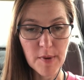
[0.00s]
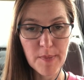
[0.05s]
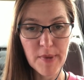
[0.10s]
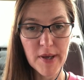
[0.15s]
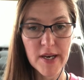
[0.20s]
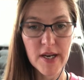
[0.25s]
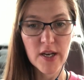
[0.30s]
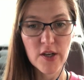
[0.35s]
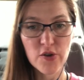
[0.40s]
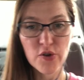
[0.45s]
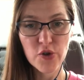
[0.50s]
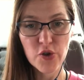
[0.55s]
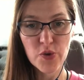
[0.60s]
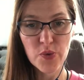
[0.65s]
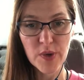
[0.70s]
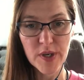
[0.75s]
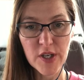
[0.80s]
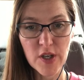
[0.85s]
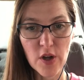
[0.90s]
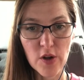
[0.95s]
I paid
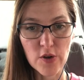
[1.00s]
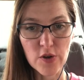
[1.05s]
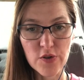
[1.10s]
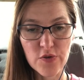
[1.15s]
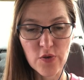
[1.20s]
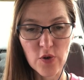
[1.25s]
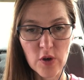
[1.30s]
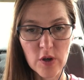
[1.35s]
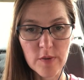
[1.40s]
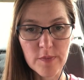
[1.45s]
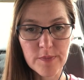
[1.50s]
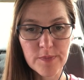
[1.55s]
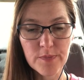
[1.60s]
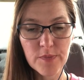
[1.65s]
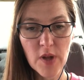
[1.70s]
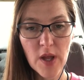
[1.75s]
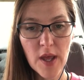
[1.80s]
$120 for them.